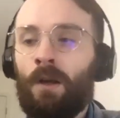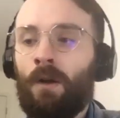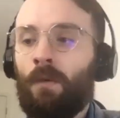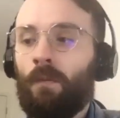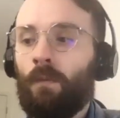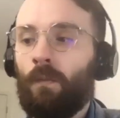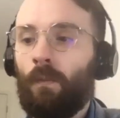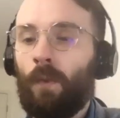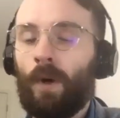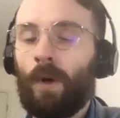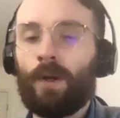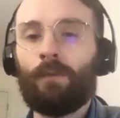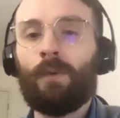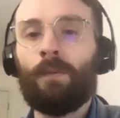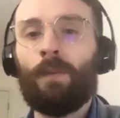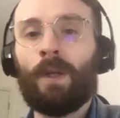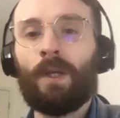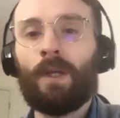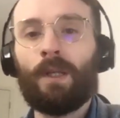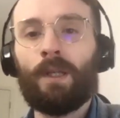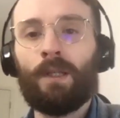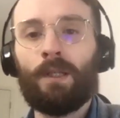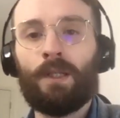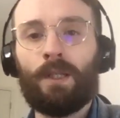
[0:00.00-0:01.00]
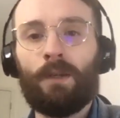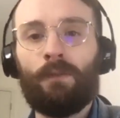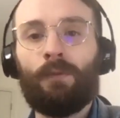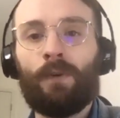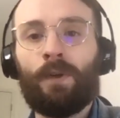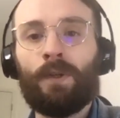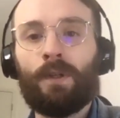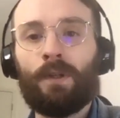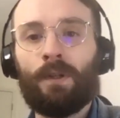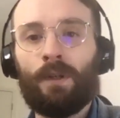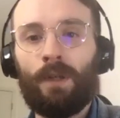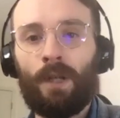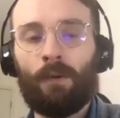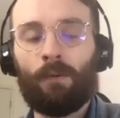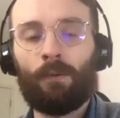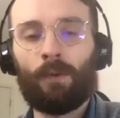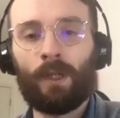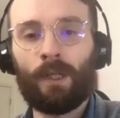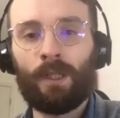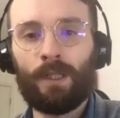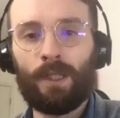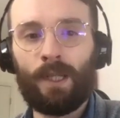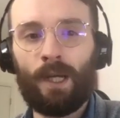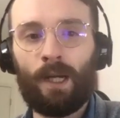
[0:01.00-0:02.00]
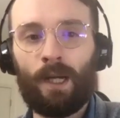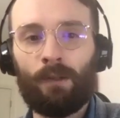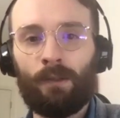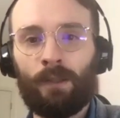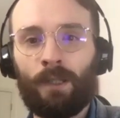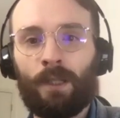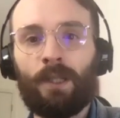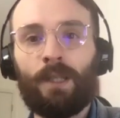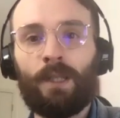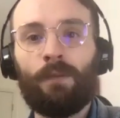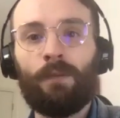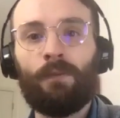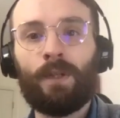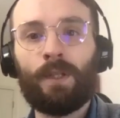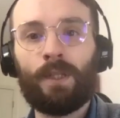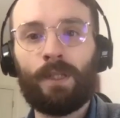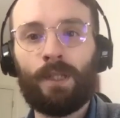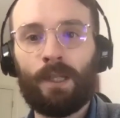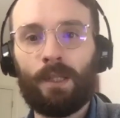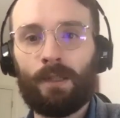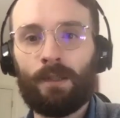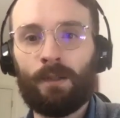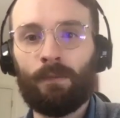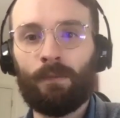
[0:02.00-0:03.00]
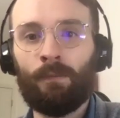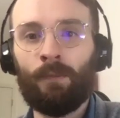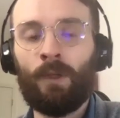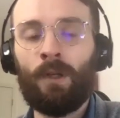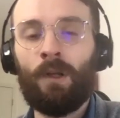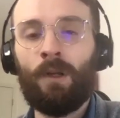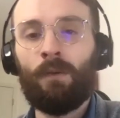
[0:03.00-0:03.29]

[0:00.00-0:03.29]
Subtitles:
why don't we make a different network entirely, a different system?